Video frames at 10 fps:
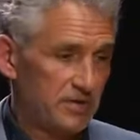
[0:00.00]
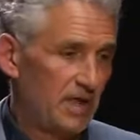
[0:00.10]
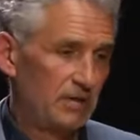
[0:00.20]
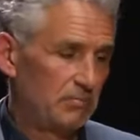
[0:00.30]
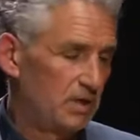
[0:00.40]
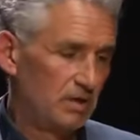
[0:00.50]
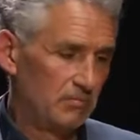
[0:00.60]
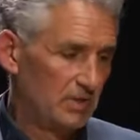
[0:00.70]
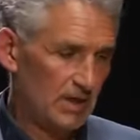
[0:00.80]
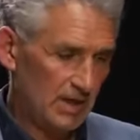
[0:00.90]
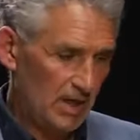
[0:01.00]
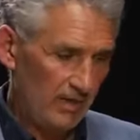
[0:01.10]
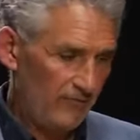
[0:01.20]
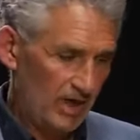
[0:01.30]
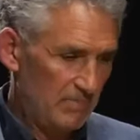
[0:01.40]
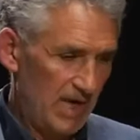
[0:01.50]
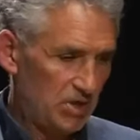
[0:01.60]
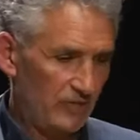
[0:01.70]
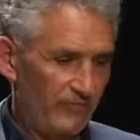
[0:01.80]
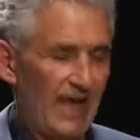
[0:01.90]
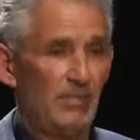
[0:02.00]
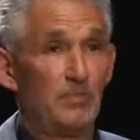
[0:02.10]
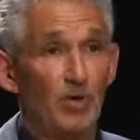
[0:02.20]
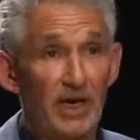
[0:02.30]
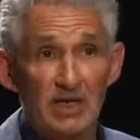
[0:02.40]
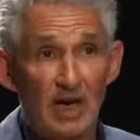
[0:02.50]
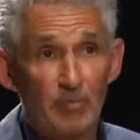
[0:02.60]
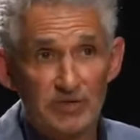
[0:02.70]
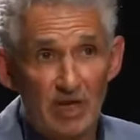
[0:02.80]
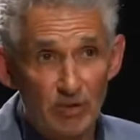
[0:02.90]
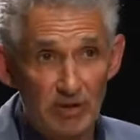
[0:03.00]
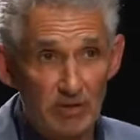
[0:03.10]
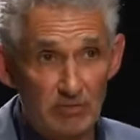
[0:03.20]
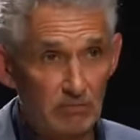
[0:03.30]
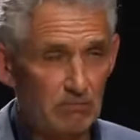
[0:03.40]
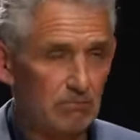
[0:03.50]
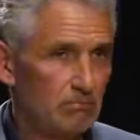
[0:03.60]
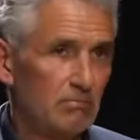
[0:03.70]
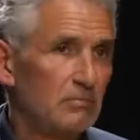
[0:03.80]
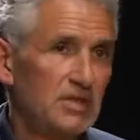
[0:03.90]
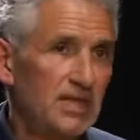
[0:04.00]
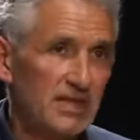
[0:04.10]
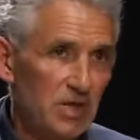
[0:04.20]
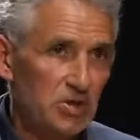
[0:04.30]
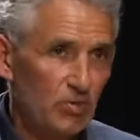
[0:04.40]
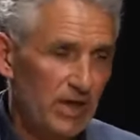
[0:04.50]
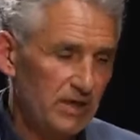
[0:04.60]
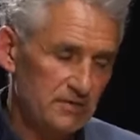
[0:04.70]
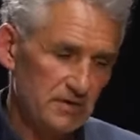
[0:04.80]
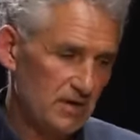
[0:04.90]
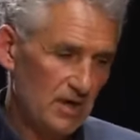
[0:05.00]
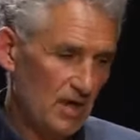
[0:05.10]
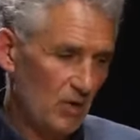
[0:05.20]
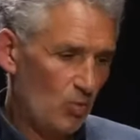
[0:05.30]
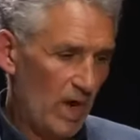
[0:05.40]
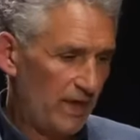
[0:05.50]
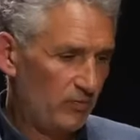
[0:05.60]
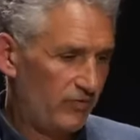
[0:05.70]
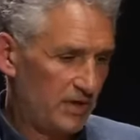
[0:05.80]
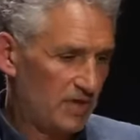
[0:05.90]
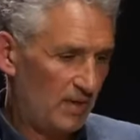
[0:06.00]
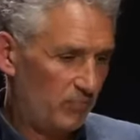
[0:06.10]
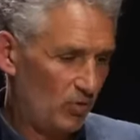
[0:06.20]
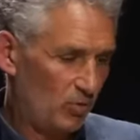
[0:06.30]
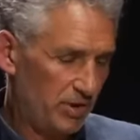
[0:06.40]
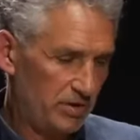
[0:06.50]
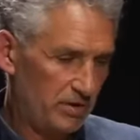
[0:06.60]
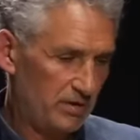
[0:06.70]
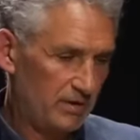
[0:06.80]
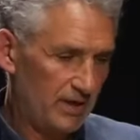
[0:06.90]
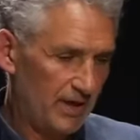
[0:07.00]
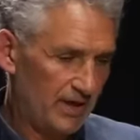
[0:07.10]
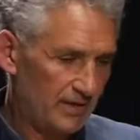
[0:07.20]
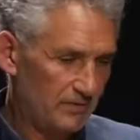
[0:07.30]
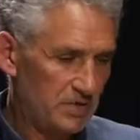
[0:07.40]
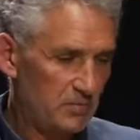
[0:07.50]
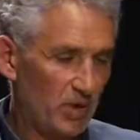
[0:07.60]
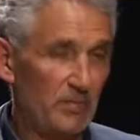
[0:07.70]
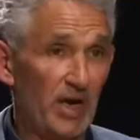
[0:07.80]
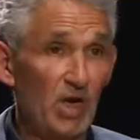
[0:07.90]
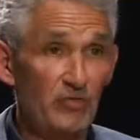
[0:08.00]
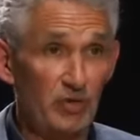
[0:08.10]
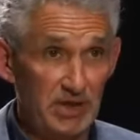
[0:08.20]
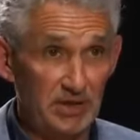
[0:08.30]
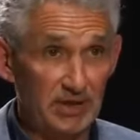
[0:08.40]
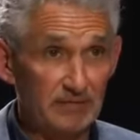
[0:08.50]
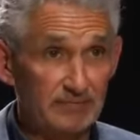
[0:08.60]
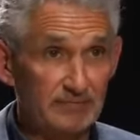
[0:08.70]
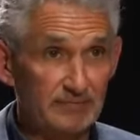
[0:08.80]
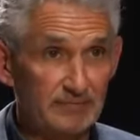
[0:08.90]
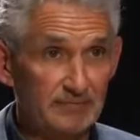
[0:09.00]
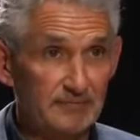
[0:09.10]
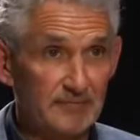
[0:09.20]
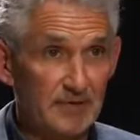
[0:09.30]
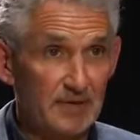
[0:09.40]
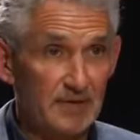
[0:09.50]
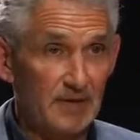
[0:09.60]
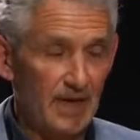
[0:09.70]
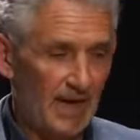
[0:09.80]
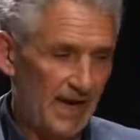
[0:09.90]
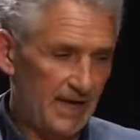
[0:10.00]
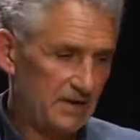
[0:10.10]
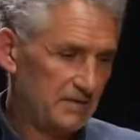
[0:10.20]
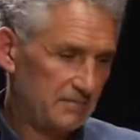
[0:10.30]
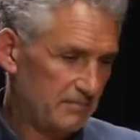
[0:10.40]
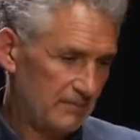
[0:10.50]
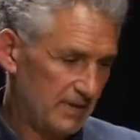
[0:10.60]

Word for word: that, say, you know, a very major family breakup or something when the teenage twins, one, for example, would uh, responded by overeating and